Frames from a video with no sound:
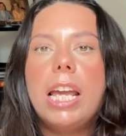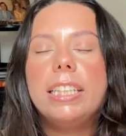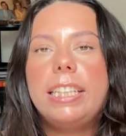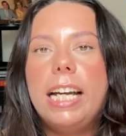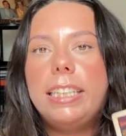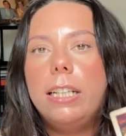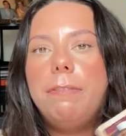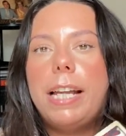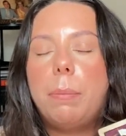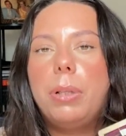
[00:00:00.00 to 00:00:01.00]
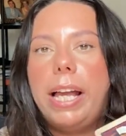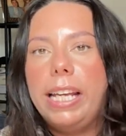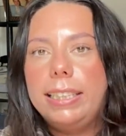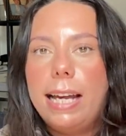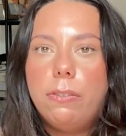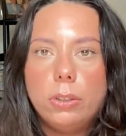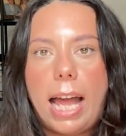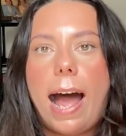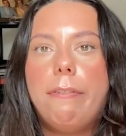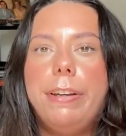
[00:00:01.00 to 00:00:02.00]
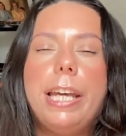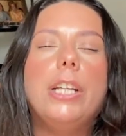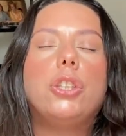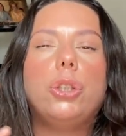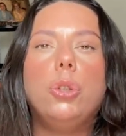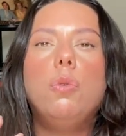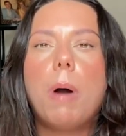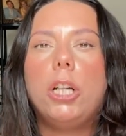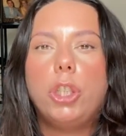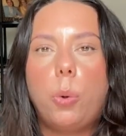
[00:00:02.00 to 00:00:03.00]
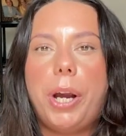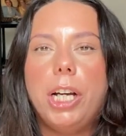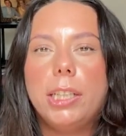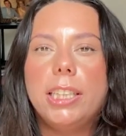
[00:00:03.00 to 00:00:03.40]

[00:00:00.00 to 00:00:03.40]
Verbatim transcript: It's the idea of like playing devil's advocate too much, Aquarius.